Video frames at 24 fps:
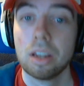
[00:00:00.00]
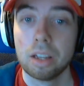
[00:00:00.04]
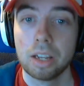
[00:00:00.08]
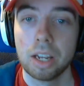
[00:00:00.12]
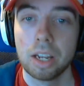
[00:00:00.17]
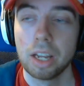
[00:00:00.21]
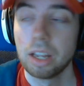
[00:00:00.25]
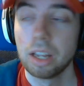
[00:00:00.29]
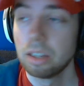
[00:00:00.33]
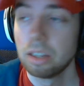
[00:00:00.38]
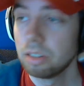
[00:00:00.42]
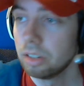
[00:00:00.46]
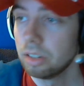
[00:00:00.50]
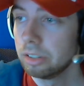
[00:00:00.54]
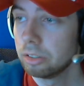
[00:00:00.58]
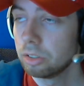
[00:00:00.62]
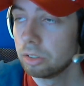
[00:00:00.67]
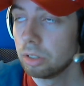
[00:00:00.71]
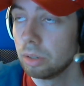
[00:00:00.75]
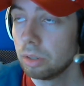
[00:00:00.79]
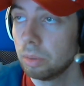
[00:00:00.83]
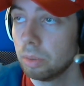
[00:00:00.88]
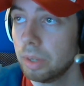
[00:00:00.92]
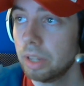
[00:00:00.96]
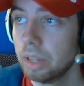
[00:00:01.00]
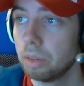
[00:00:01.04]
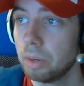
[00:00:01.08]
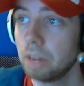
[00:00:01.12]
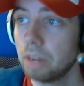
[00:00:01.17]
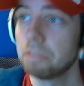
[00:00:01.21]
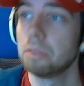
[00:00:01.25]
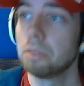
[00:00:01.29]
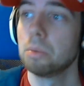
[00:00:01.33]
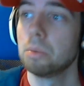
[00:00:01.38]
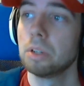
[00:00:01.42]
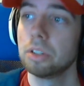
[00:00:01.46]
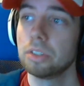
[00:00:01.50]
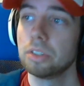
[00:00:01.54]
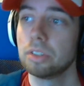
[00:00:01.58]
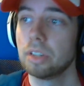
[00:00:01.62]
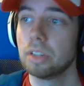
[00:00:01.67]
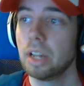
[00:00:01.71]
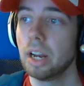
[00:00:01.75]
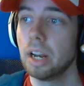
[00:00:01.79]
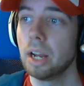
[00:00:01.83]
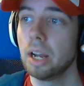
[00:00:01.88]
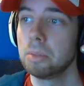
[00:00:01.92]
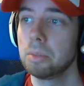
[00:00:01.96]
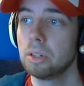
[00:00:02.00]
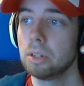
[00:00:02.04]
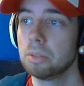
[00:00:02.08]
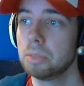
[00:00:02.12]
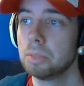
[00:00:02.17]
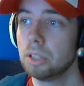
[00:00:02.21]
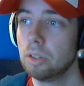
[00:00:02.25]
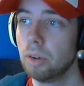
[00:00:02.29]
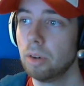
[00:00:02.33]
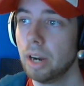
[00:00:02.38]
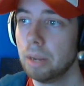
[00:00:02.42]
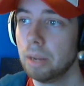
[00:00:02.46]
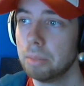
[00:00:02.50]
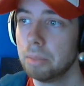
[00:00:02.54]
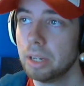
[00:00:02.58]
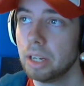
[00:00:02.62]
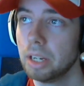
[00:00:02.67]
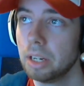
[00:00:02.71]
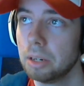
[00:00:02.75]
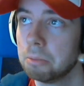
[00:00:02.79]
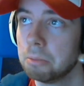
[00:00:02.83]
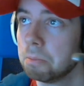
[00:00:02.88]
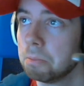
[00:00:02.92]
Excellent. So the way the raffle works is that I'm gonna be grabbing